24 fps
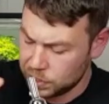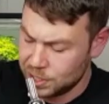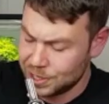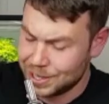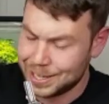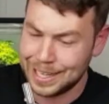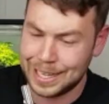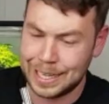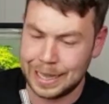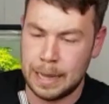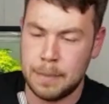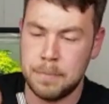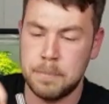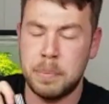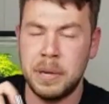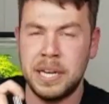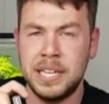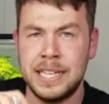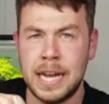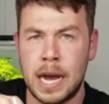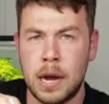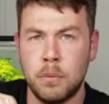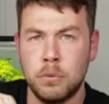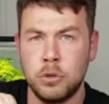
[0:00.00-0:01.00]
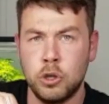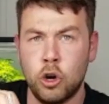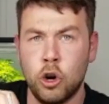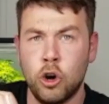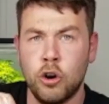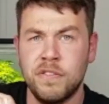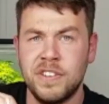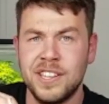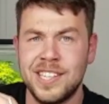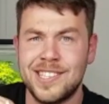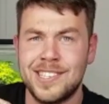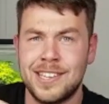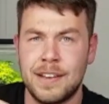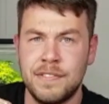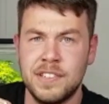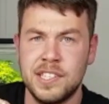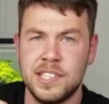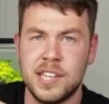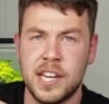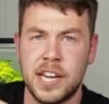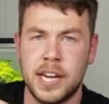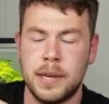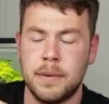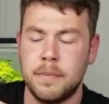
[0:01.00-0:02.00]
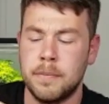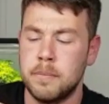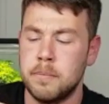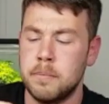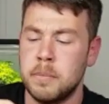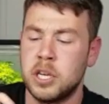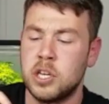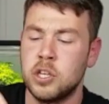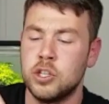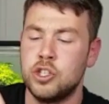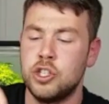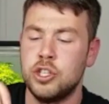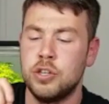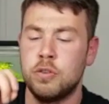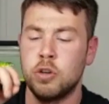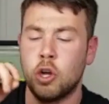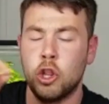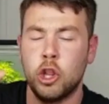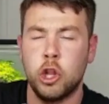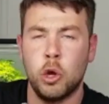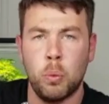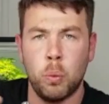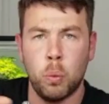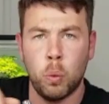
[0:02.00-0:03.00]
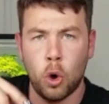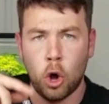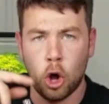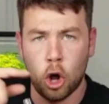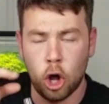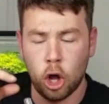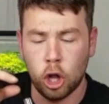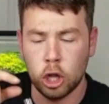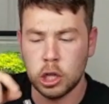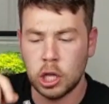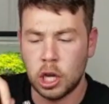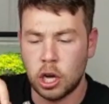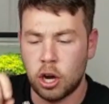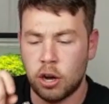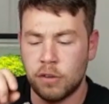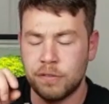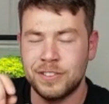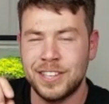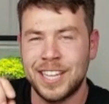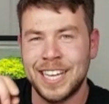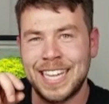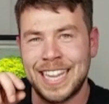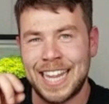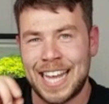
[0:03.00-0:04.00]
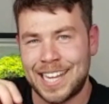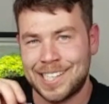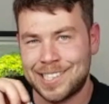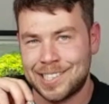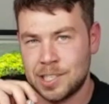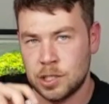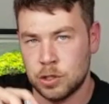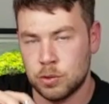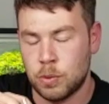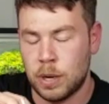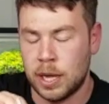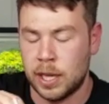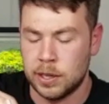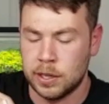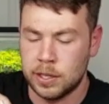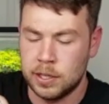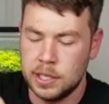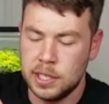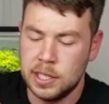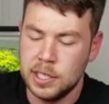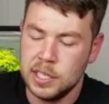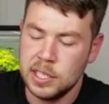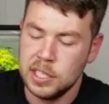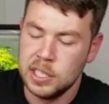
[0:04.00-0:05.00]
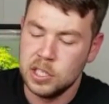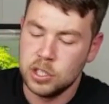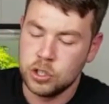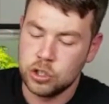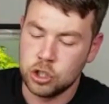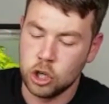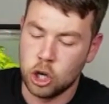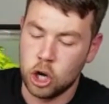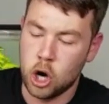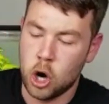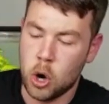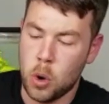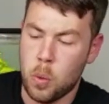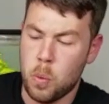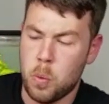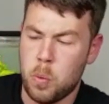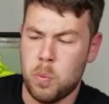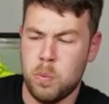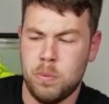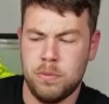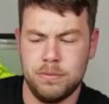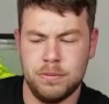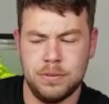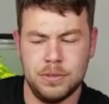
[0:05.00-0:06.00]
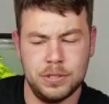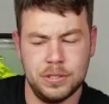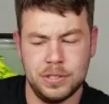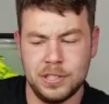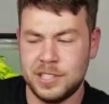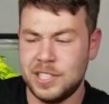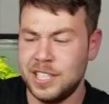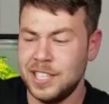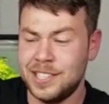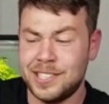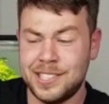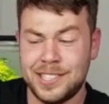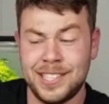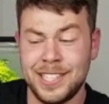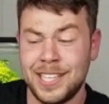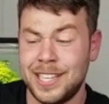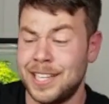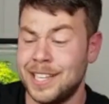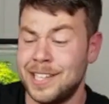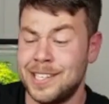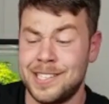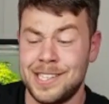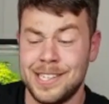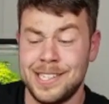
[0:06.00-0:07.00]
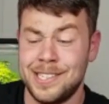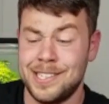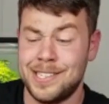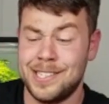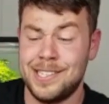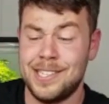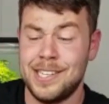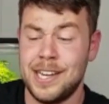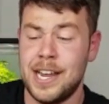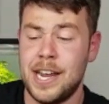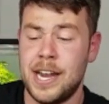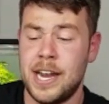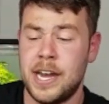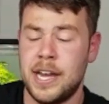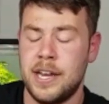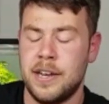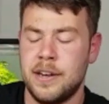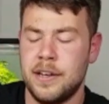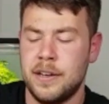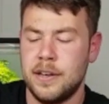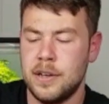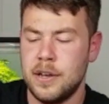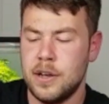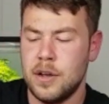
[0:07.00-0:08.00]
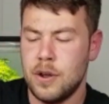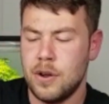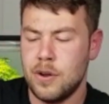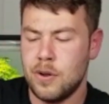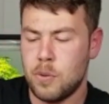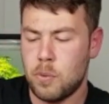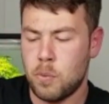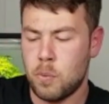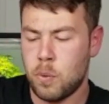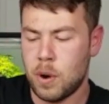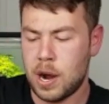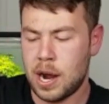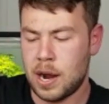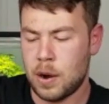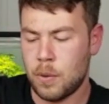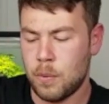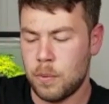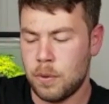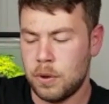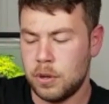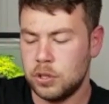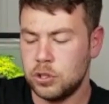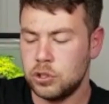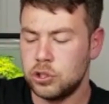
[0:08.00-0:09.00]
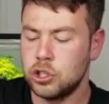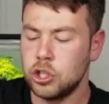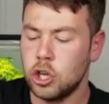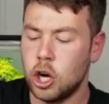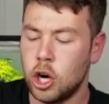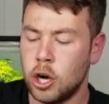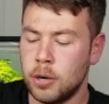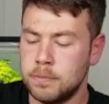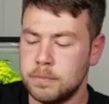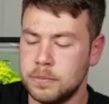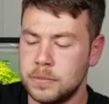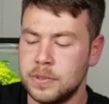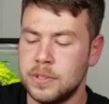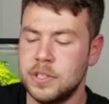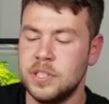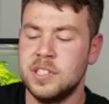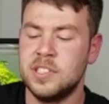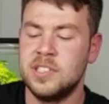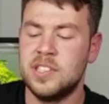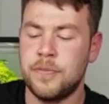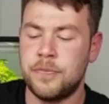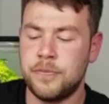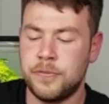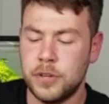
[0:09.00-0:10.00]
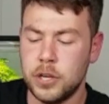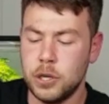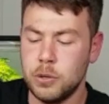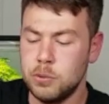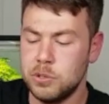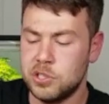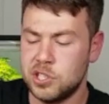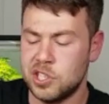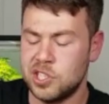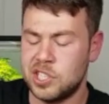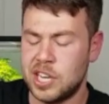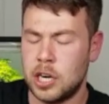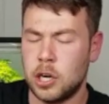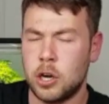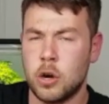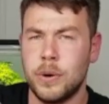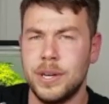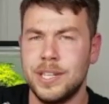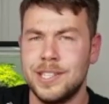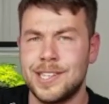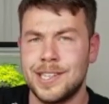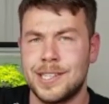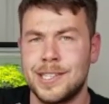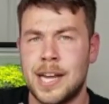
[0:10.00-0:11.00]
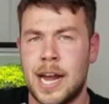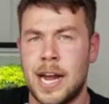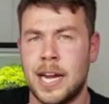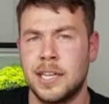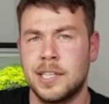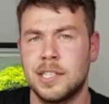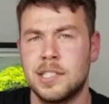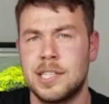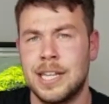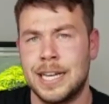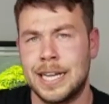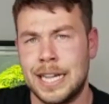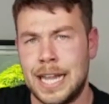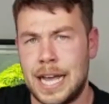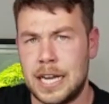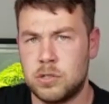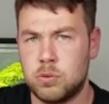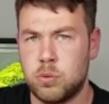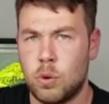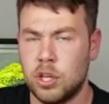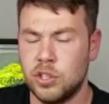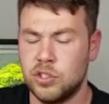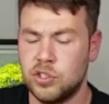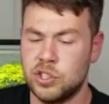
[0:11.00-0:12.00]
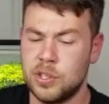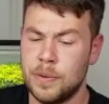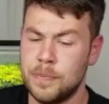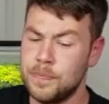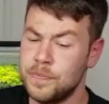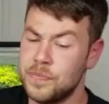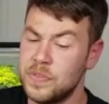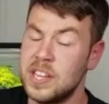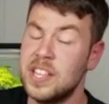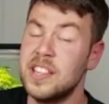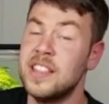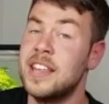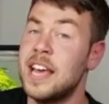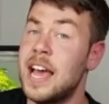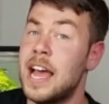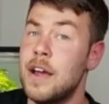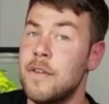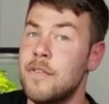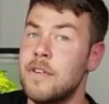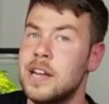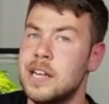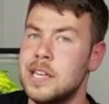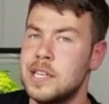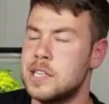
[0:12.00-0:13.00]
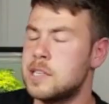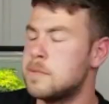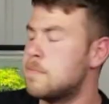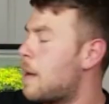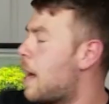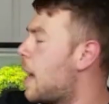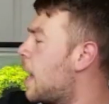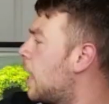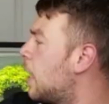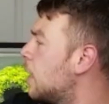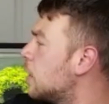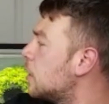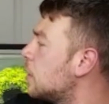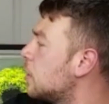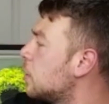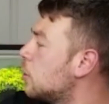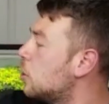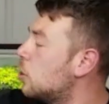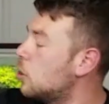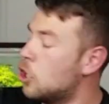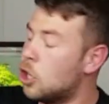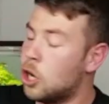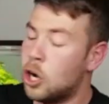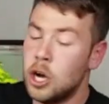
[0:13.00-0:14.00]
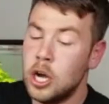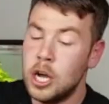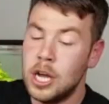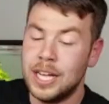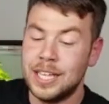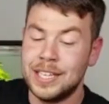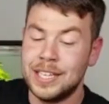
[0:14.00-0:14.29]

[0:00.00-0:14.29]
you can clamp it down over the 17 because you've got the wall of the glass as well. So this thing is insane. Wow. So diffusers that go into tanks, the glass ones, they're really smart. You know,